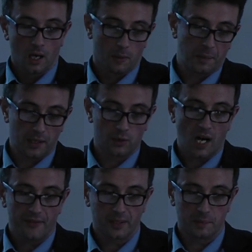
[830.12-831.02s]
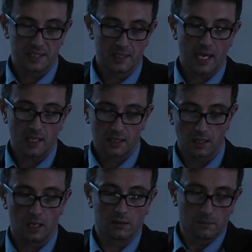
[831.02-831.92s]
palographic mistakes
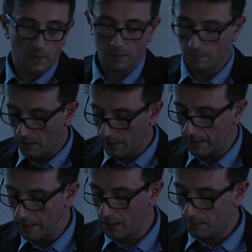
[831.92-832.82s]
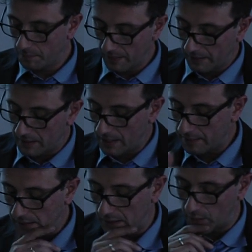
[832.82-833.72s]
here. It is
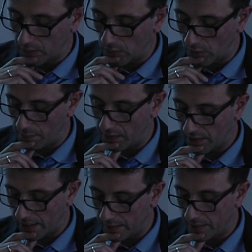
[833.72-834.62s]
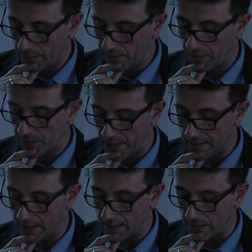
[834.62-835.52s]
something that we can talk about later for the
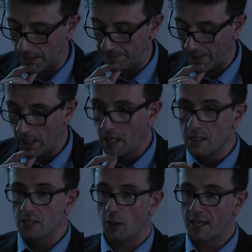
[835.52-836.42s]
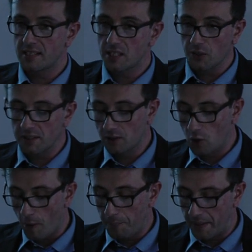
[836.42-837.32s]
reasons and so on. So a student
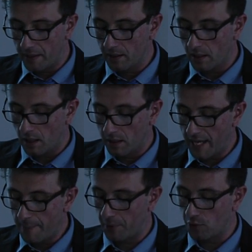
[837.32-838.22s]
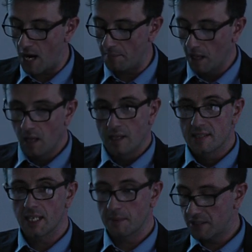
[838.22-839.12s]
copying an epigram
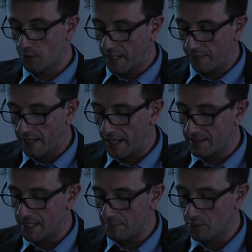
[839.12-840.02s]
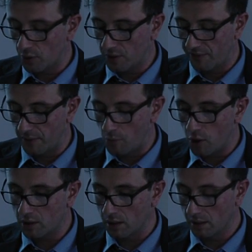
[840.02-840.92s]
seems to have had some sort of a
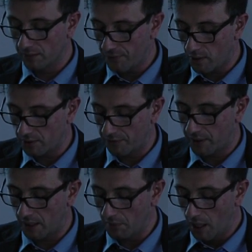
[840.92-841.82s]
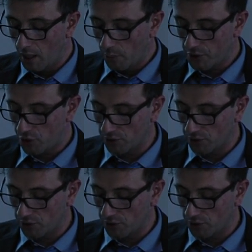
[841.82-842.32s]
model in front of him which